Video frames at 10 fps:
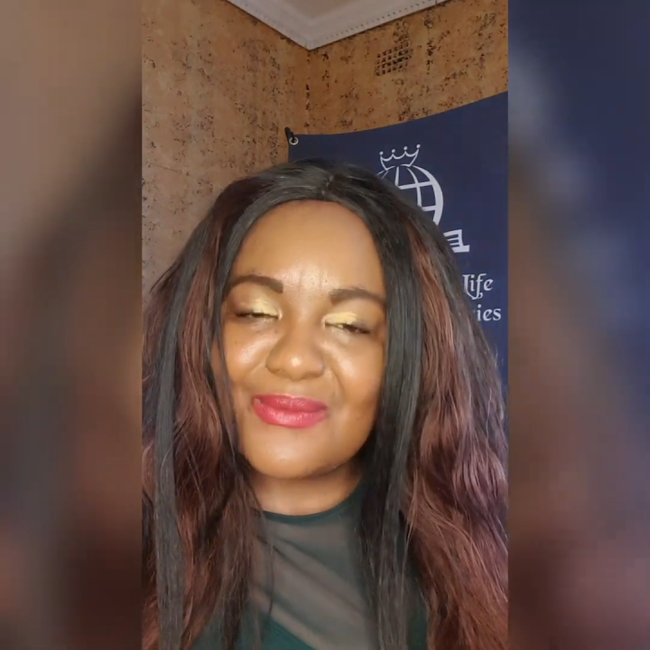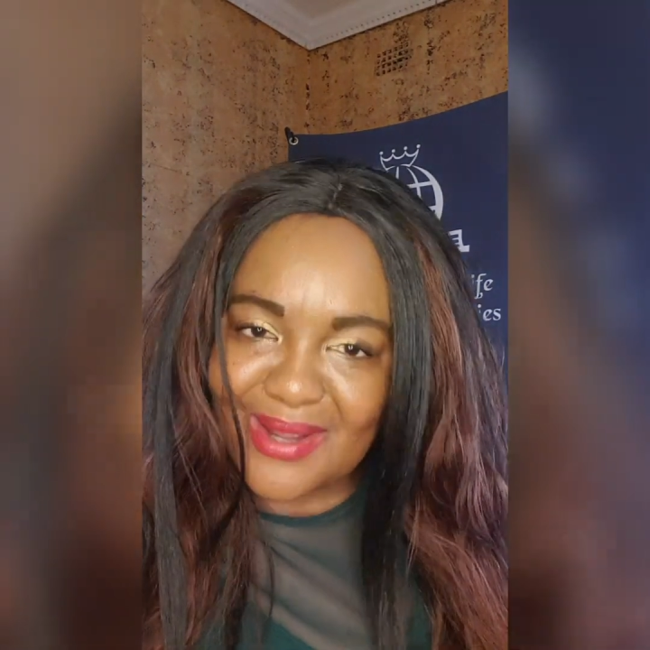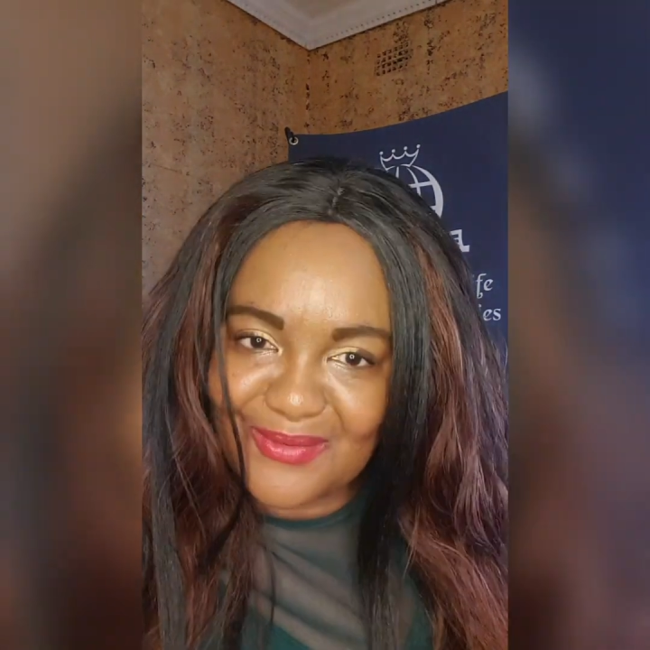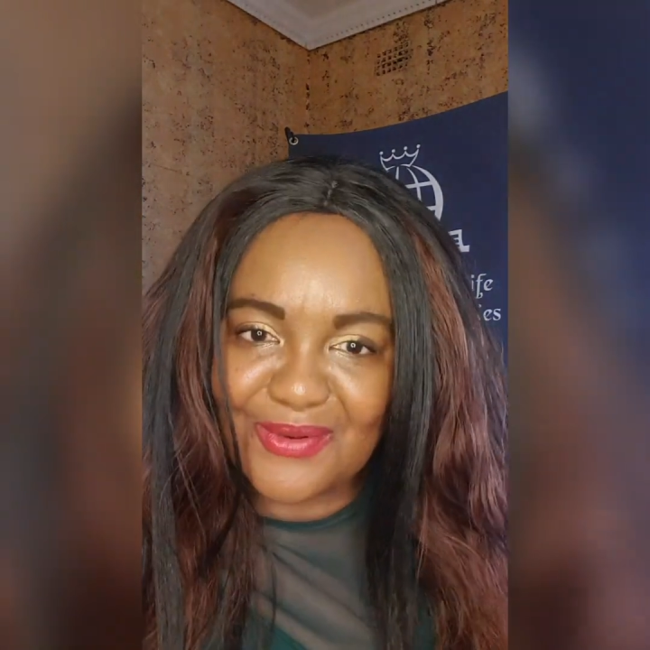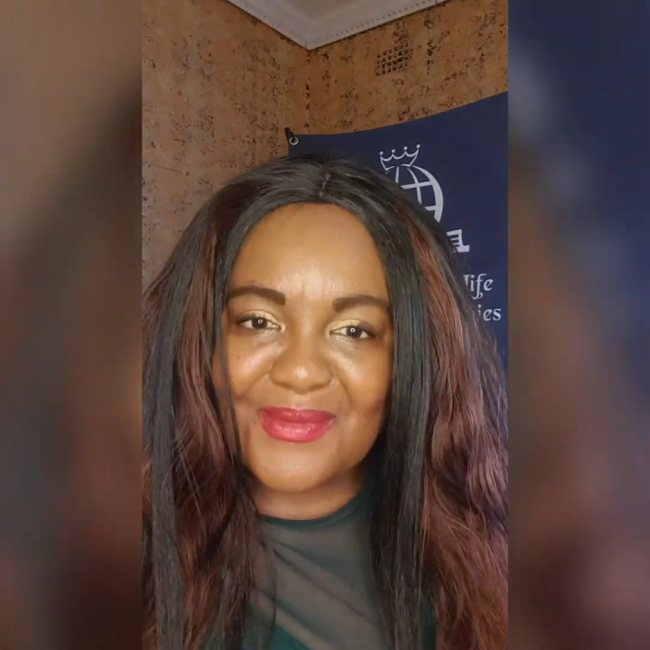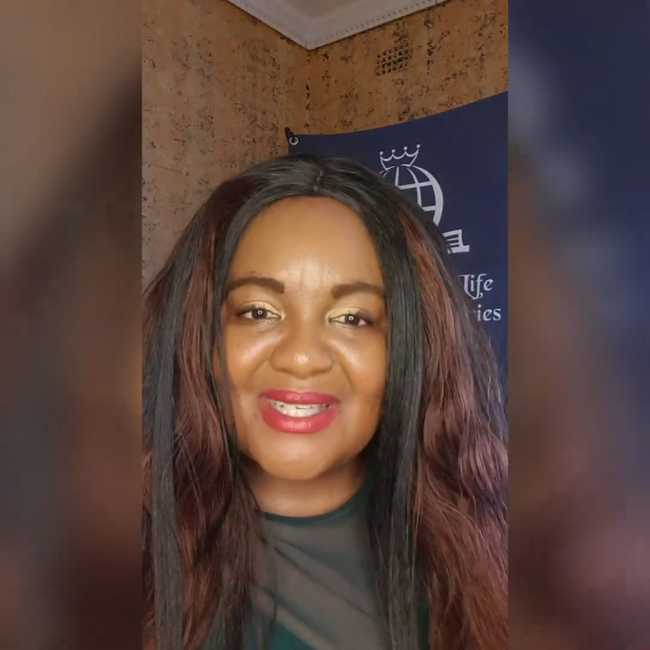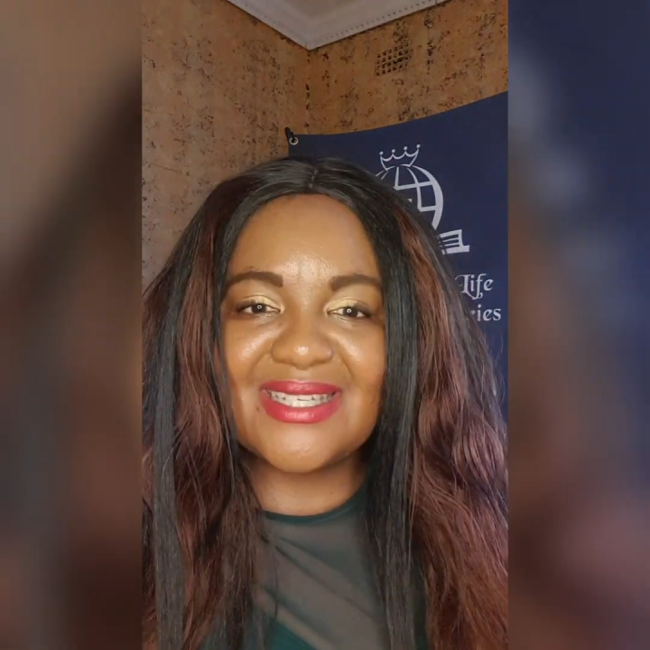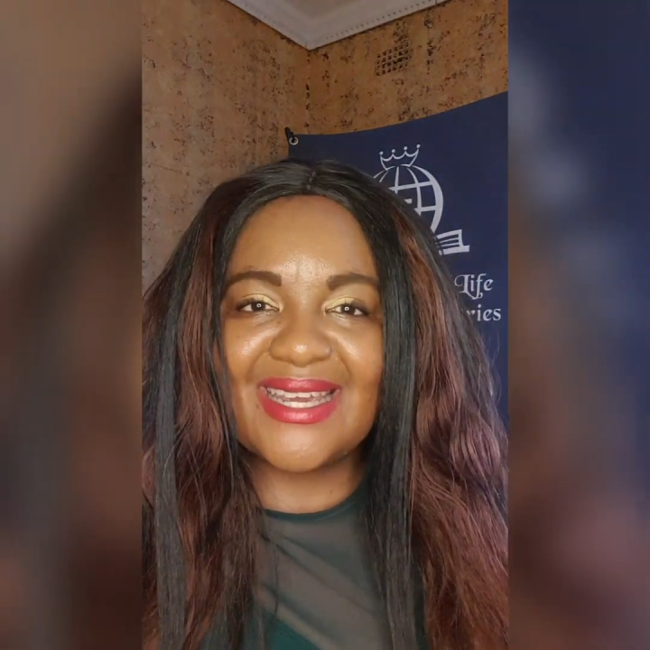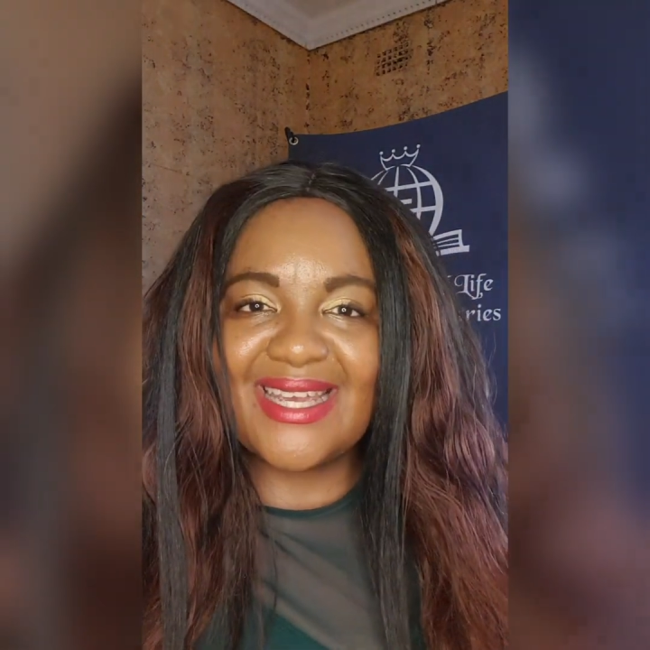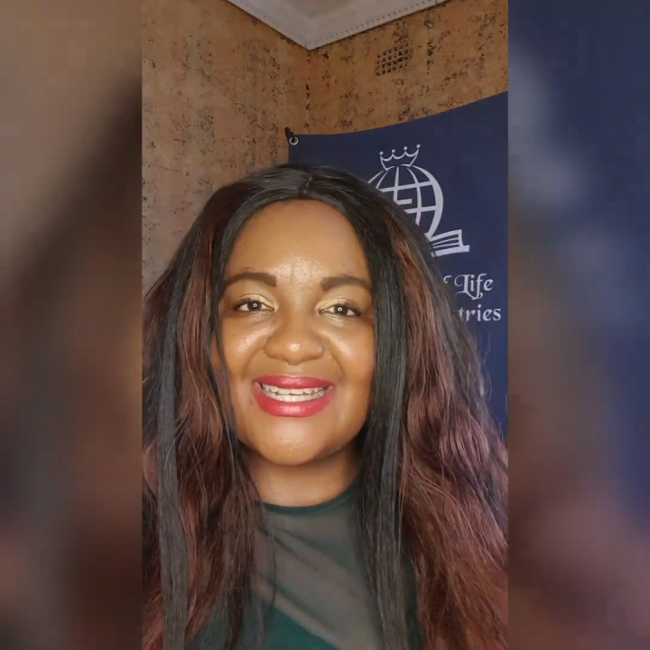My
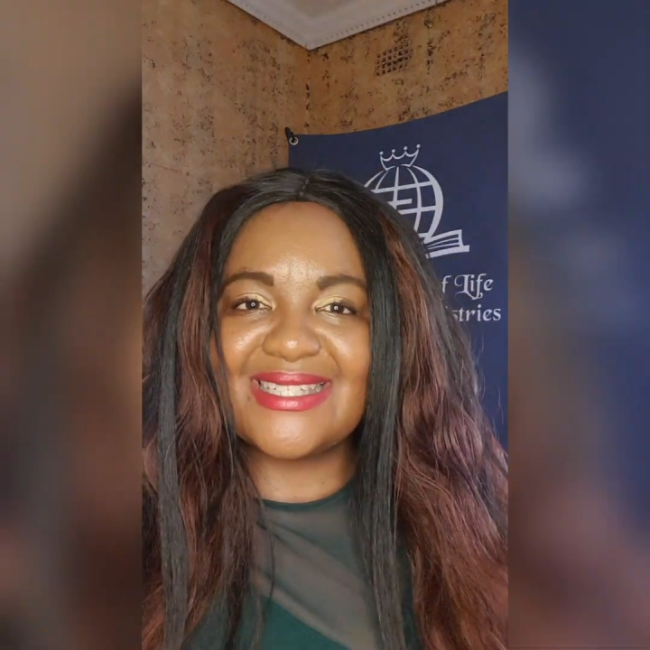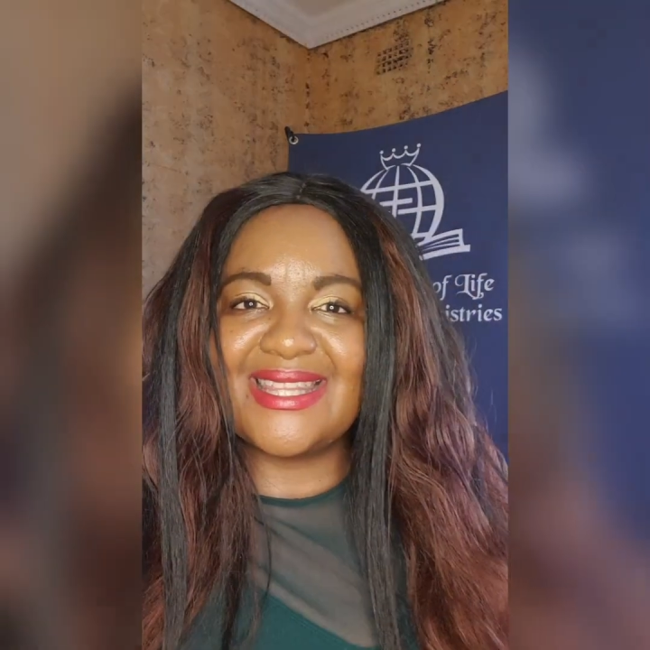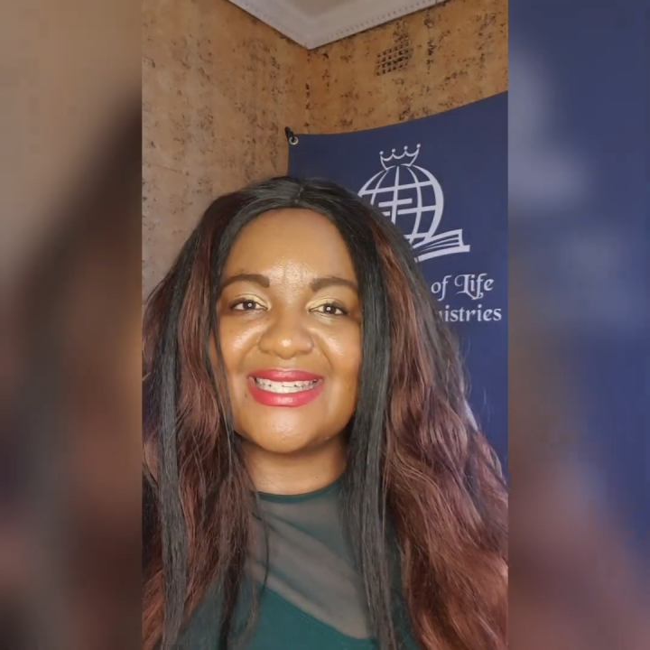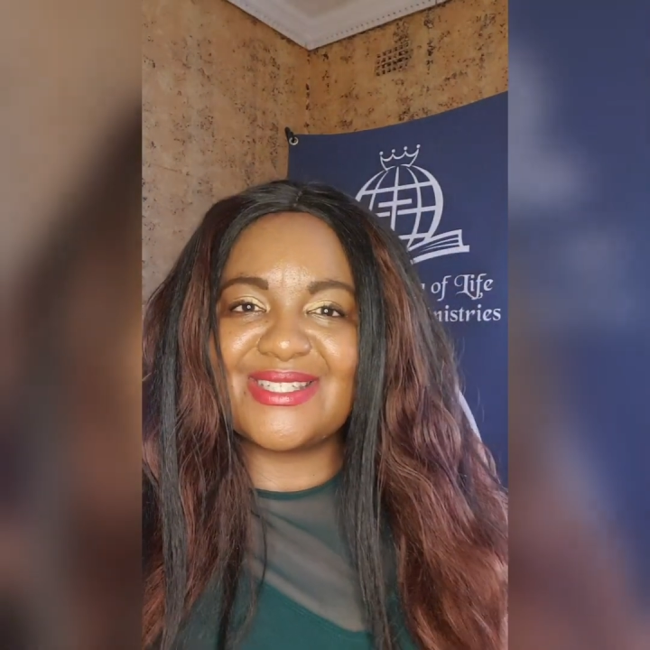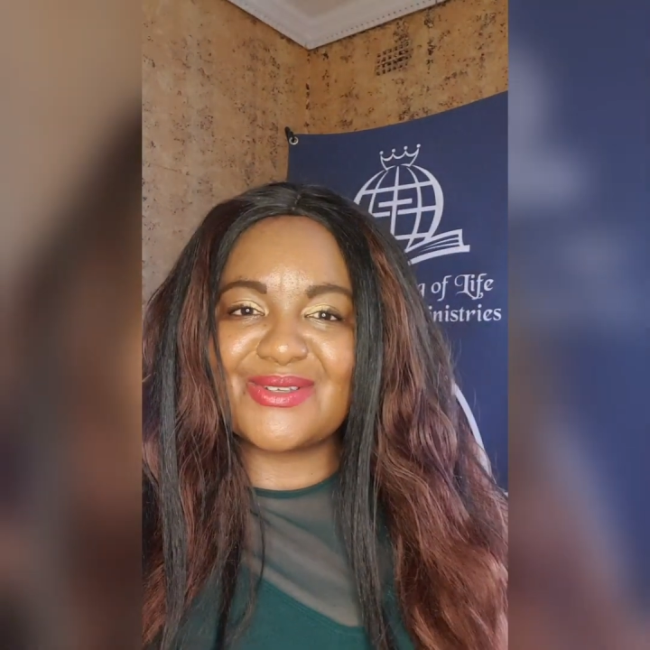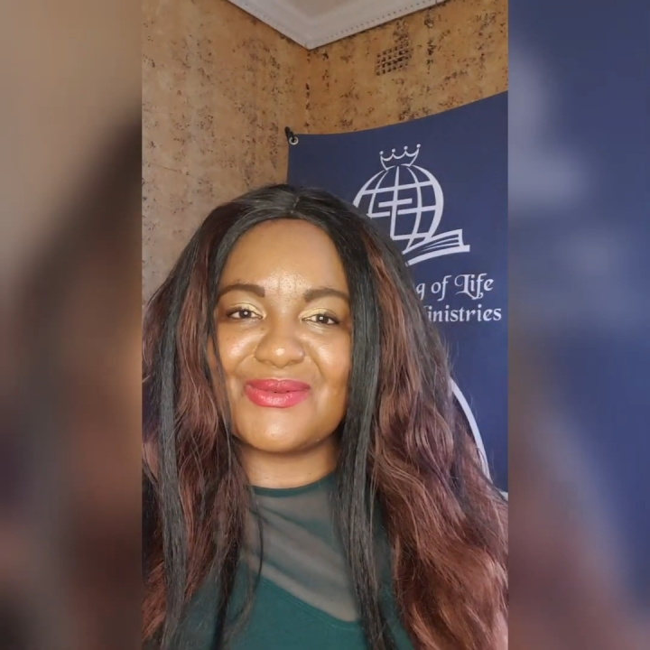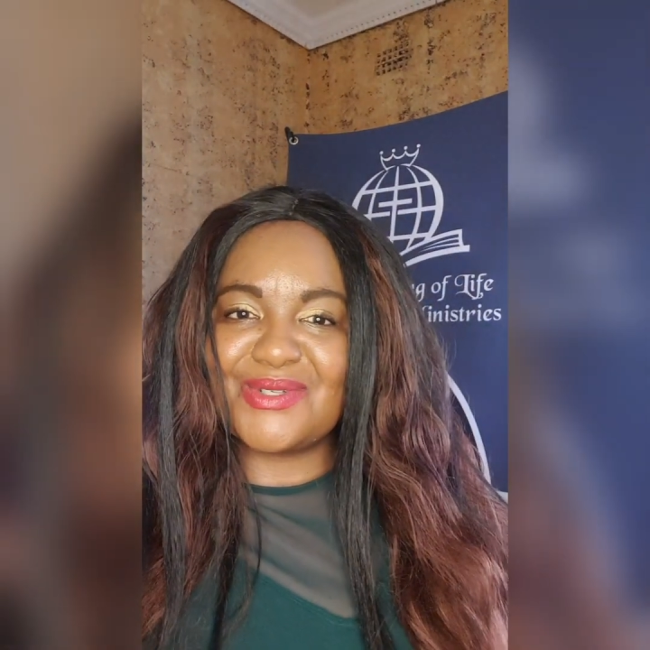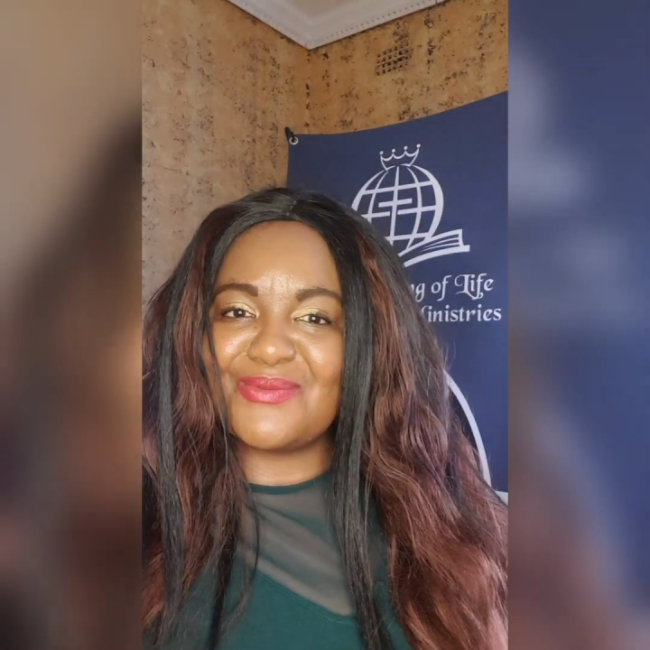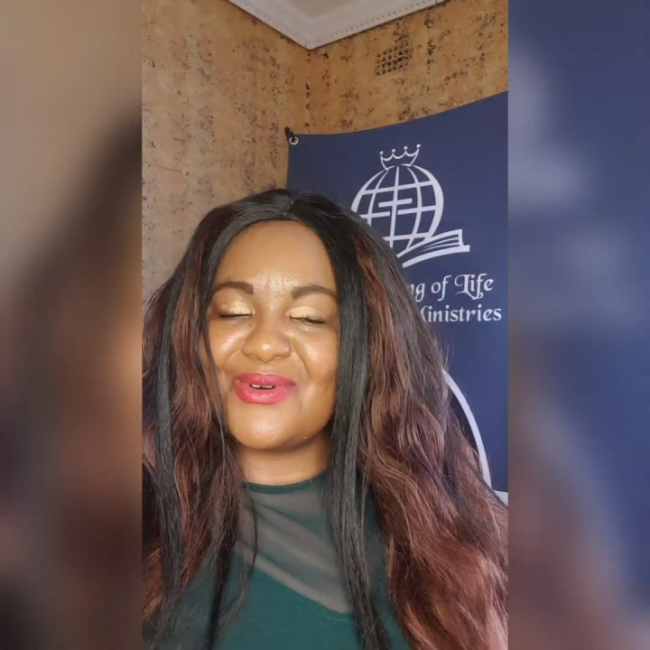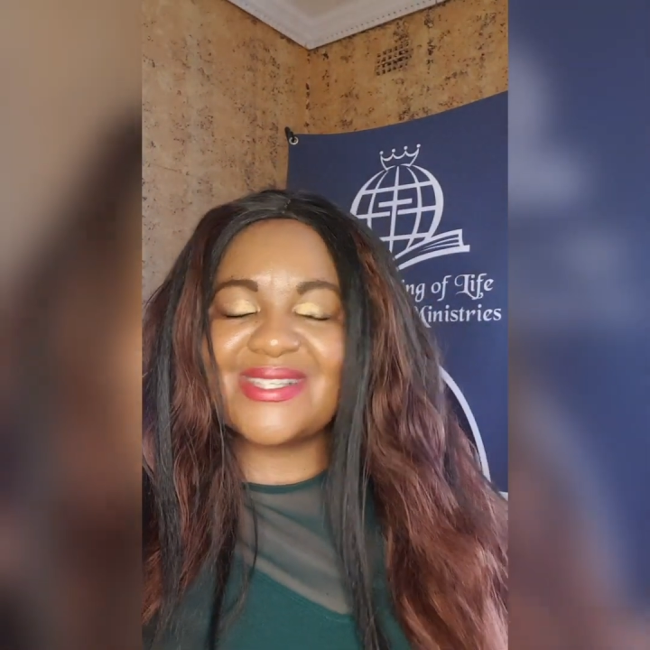information again is in the
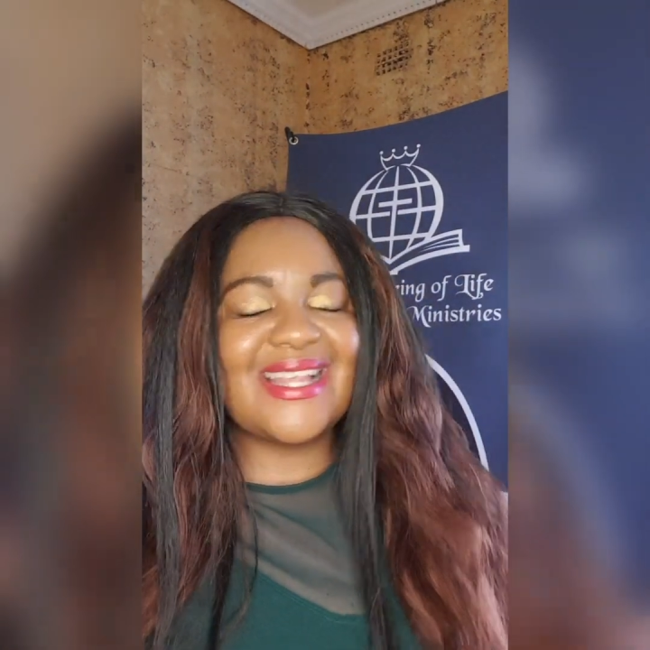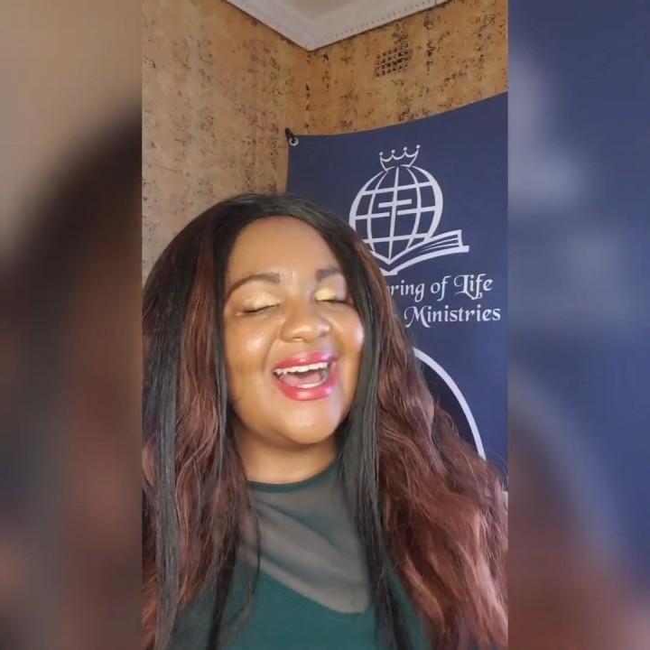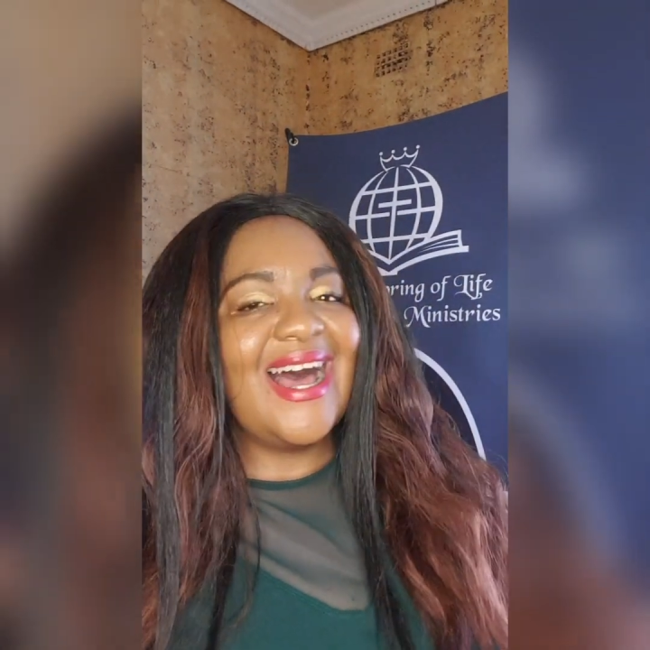description box.